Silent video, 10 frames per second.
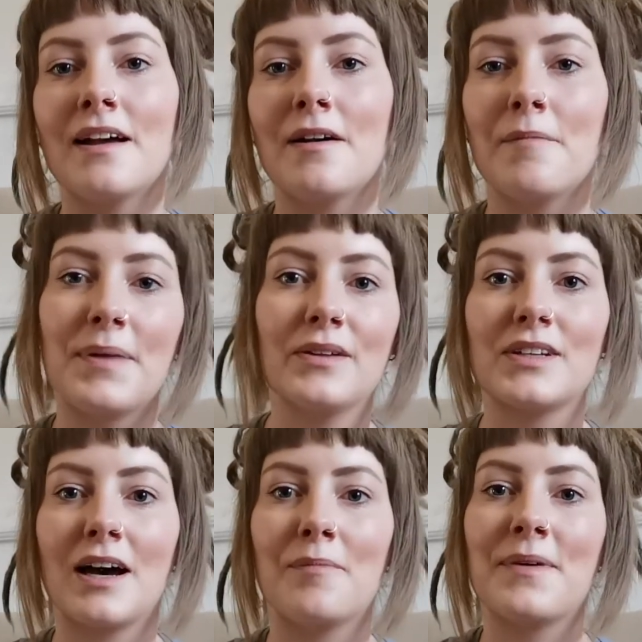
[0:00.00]
and build
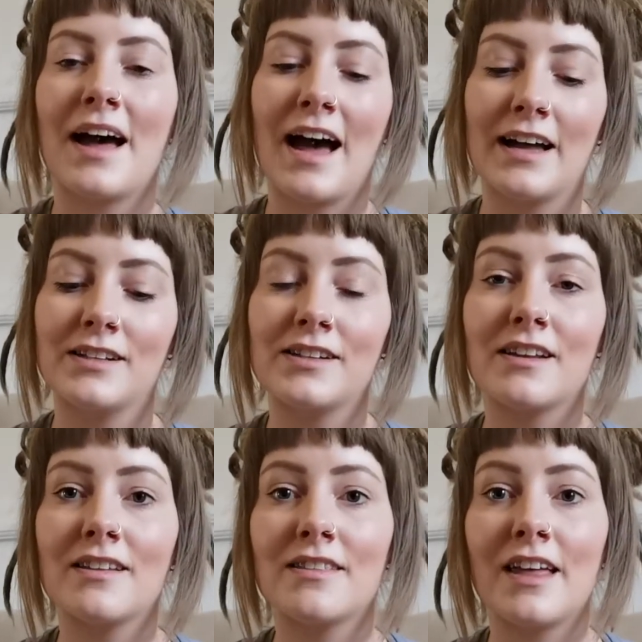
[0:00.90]
it up, and
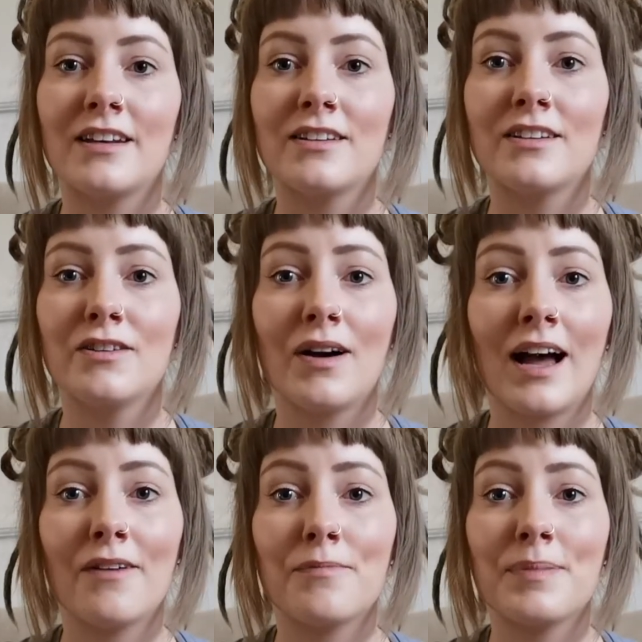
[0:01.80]
then you'll
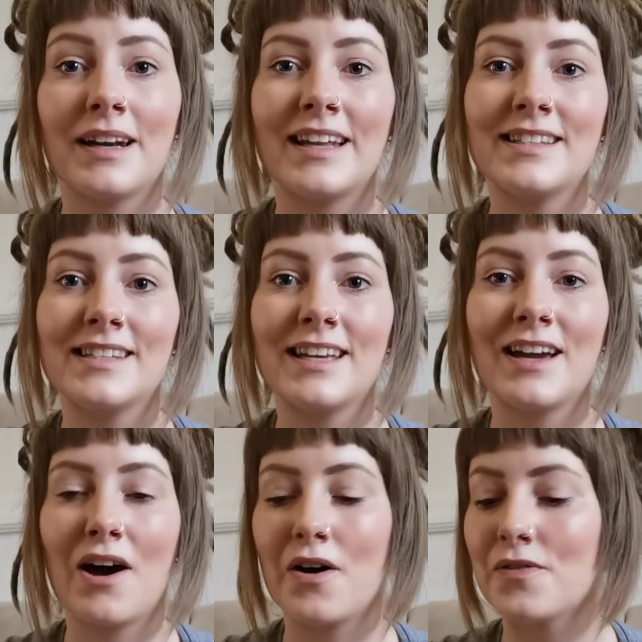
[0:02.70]
have
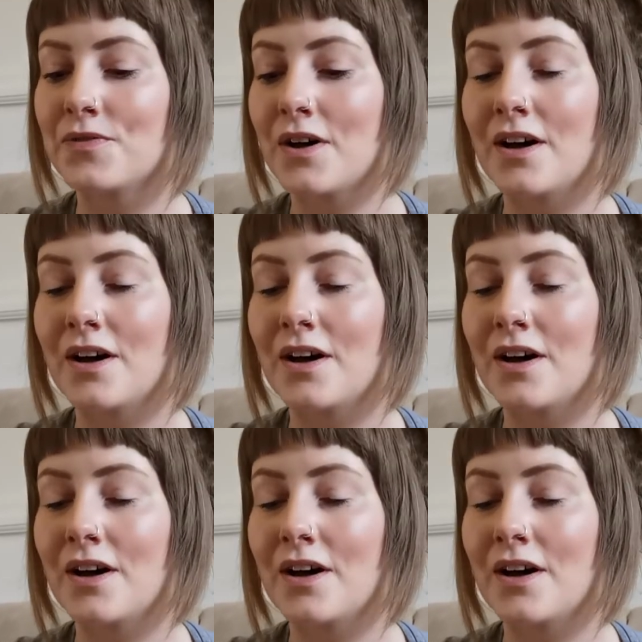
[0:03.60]
plenty of